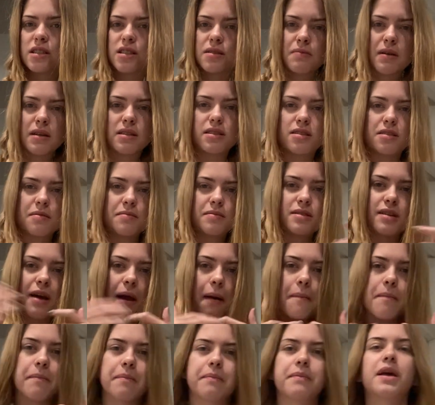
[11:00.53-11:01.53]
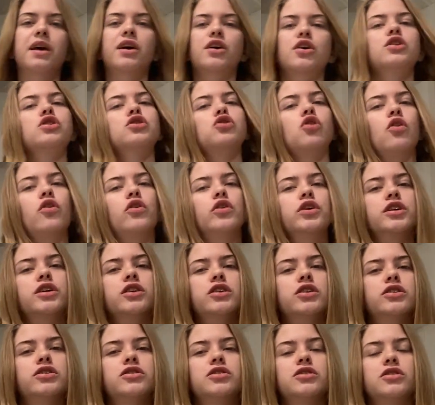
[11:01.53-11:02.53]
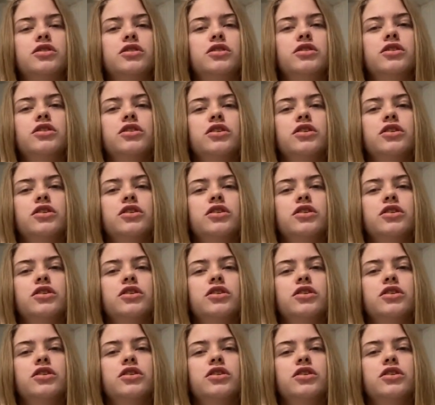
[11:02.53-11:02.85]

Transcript: Spread some damn kindness.